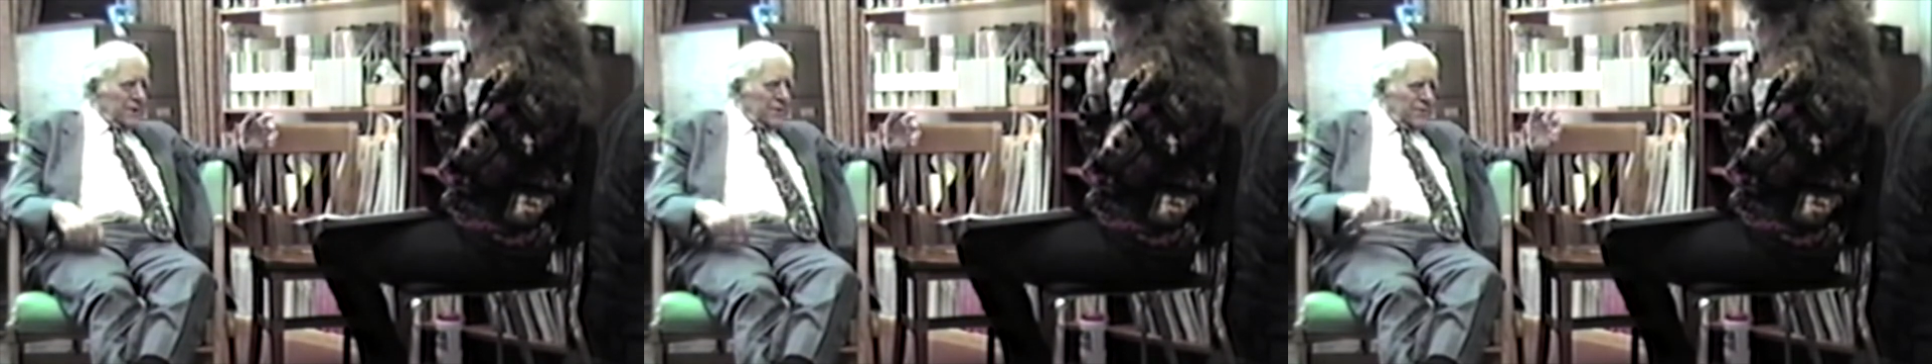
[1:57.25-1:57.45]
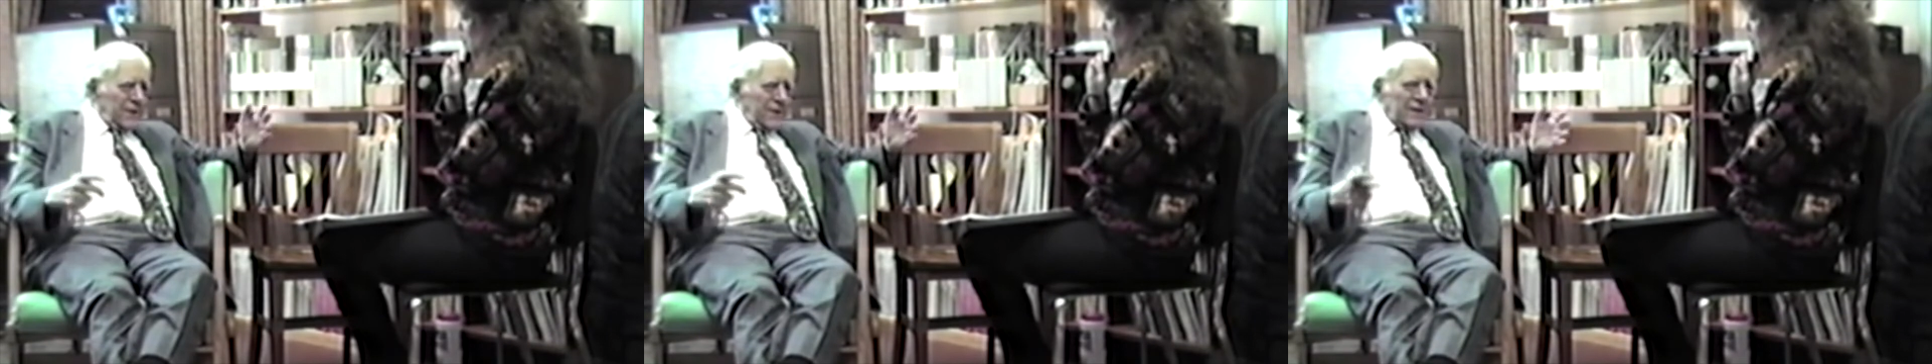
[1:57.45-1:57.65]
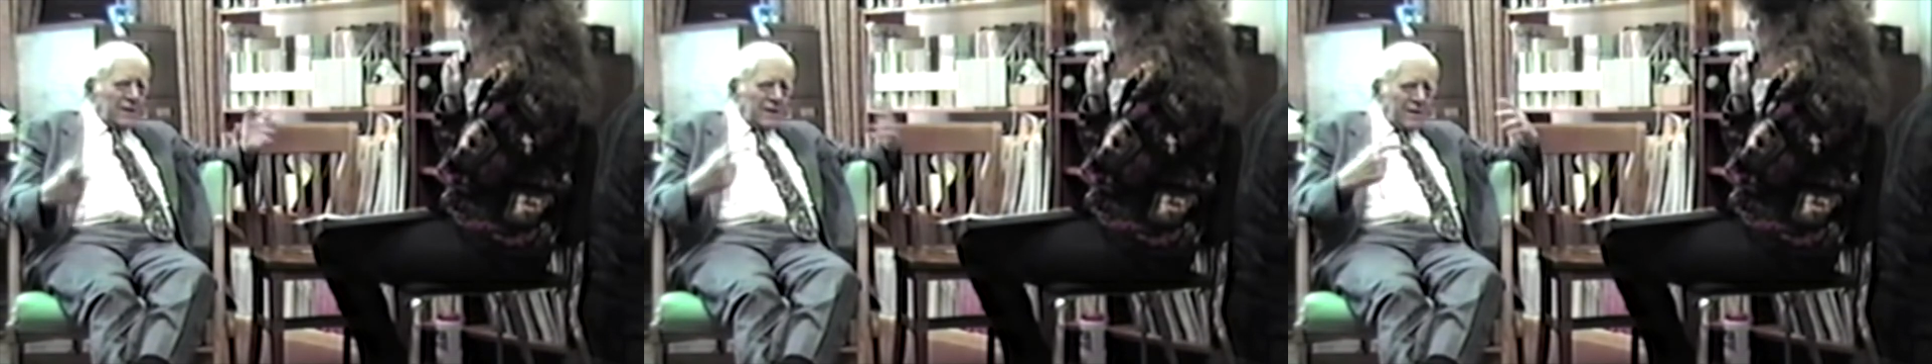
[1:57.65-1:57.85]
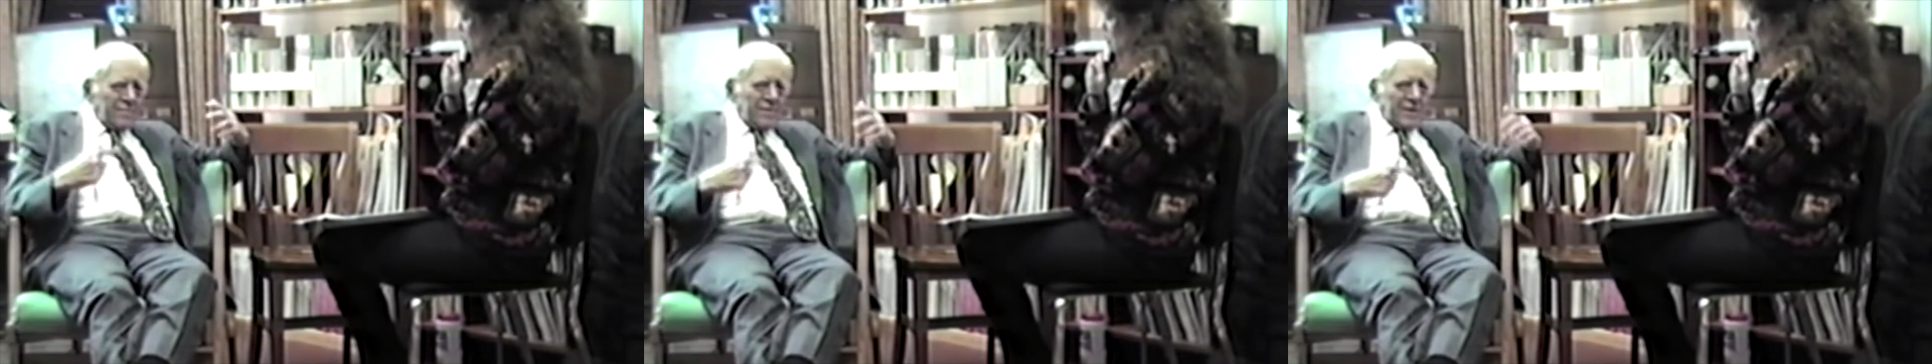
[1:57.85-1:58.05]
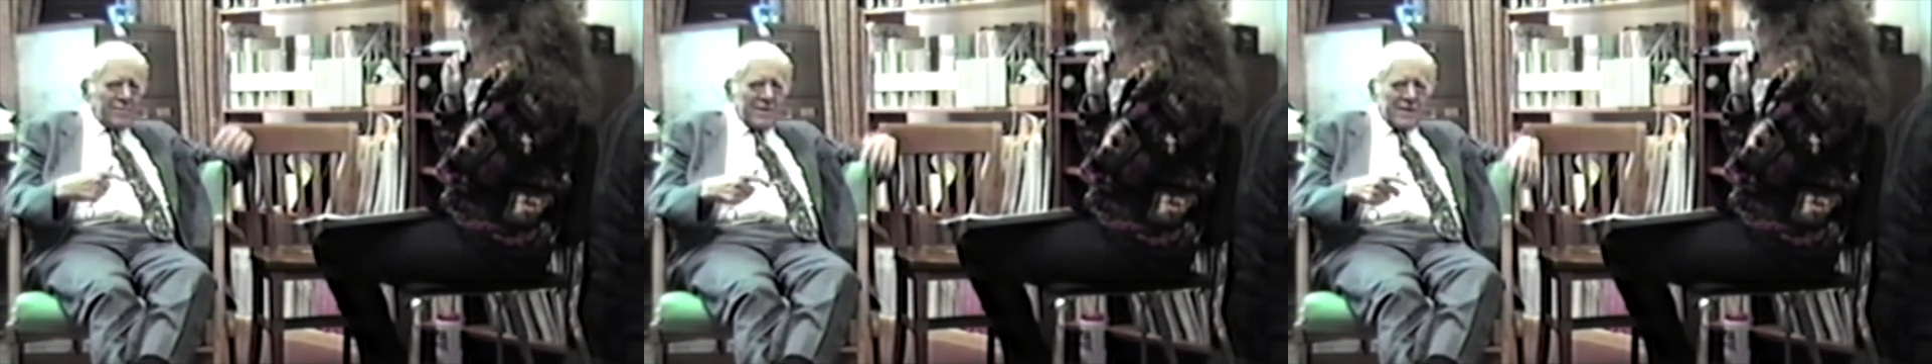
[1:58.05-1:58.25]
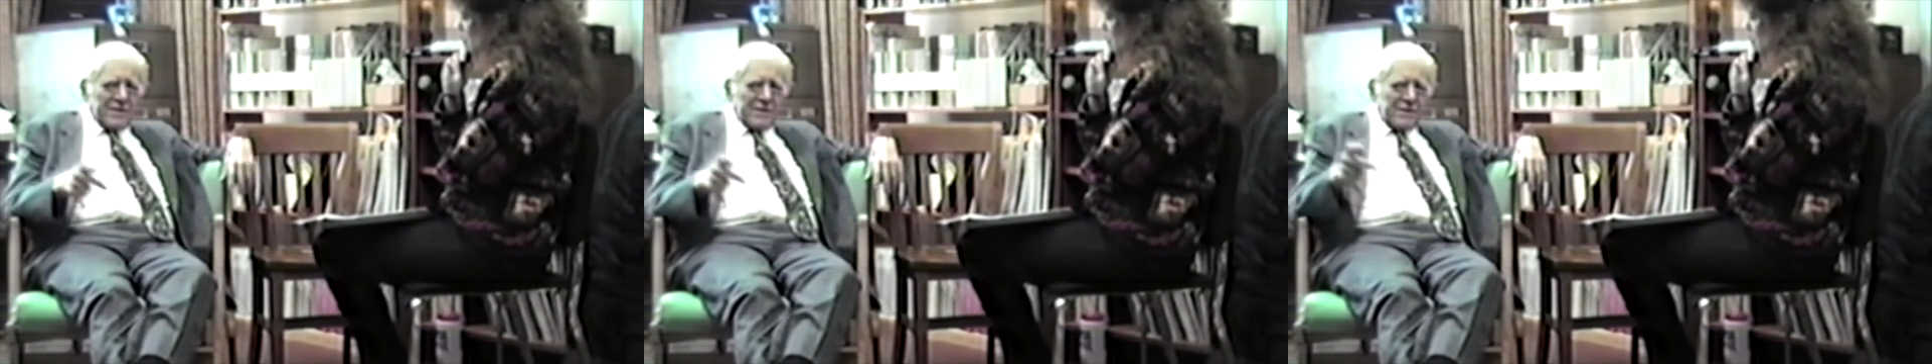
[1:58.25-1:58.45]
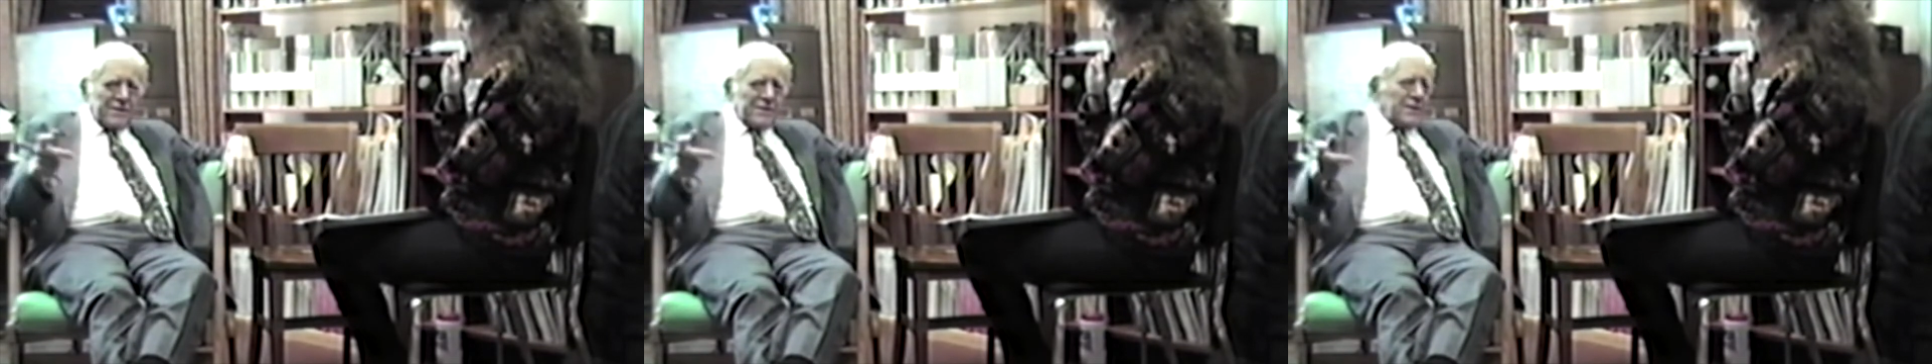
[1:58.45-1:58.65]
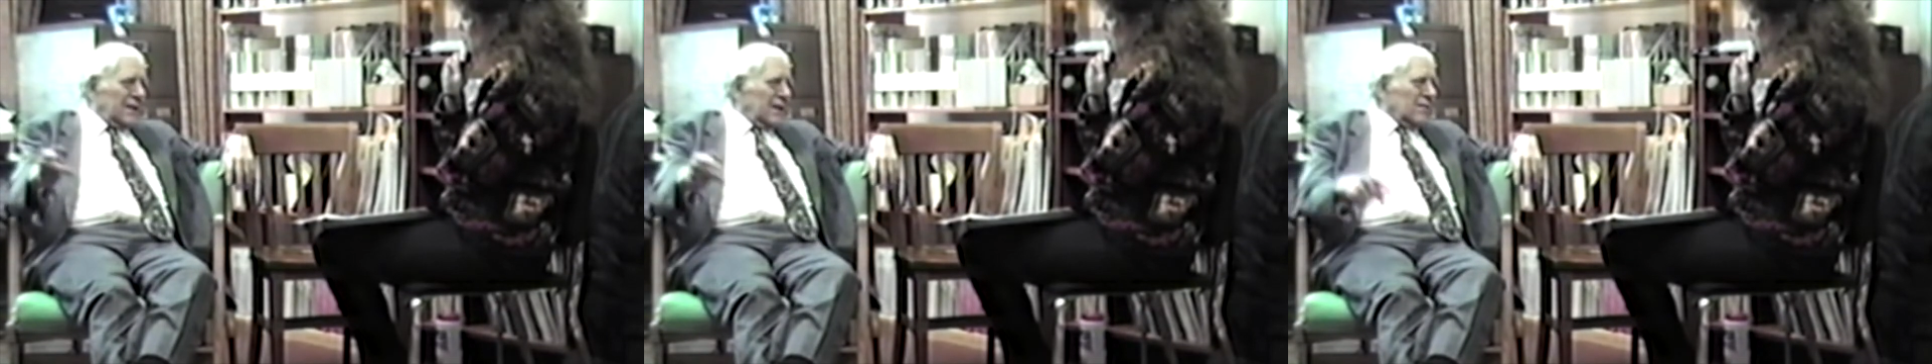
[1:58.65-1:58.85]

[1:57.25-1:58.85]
between incoming messages and